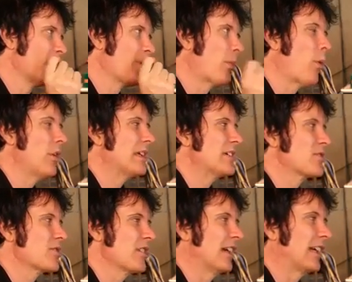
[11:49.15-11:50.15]
But the point
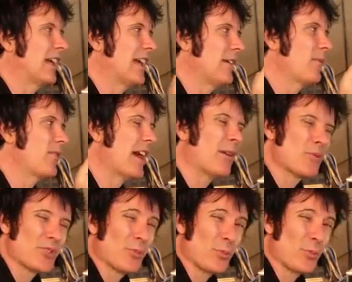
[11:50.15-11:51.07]
is like, if that was a